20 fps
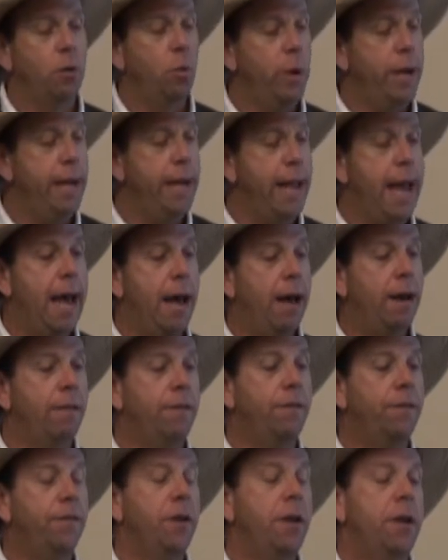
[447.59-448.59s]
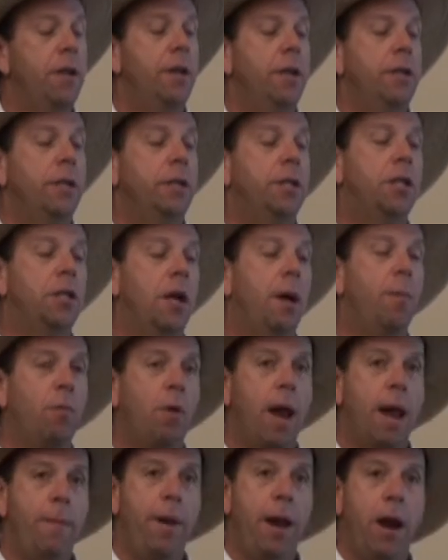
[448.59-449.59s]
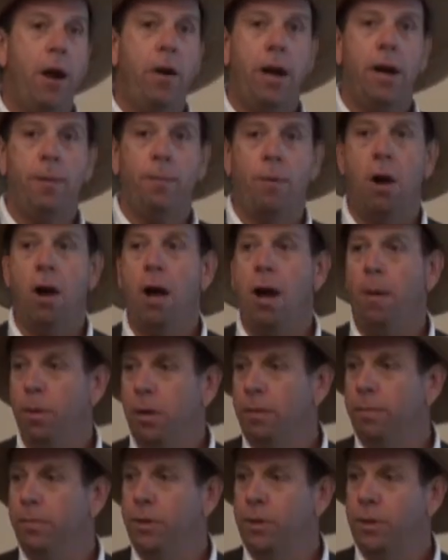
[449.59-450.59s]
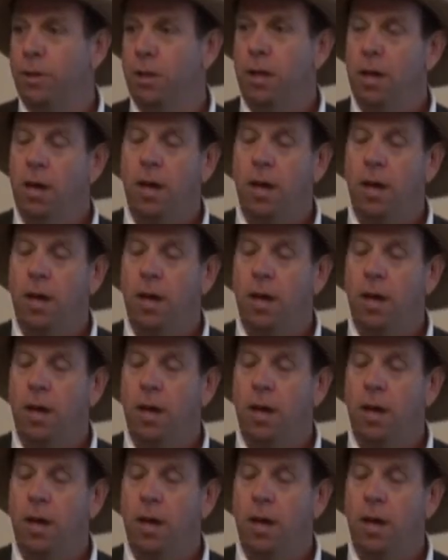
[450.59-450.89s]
We have some riparian problems.